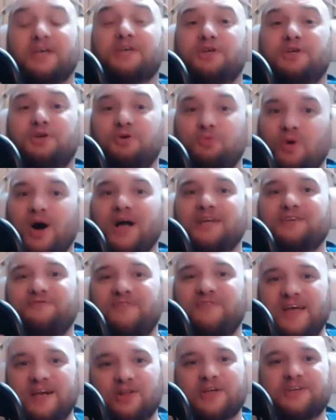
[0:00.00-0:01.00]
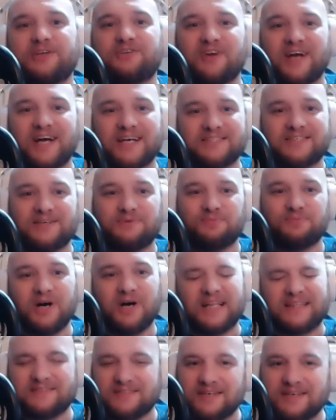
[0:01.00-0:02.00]
You watch Fatal Attraction
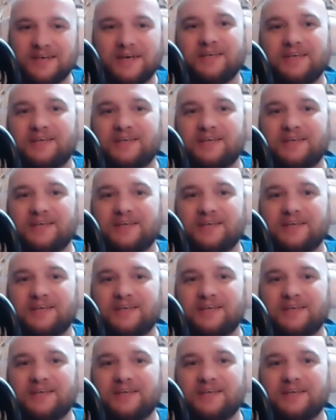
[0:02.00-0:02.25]
once.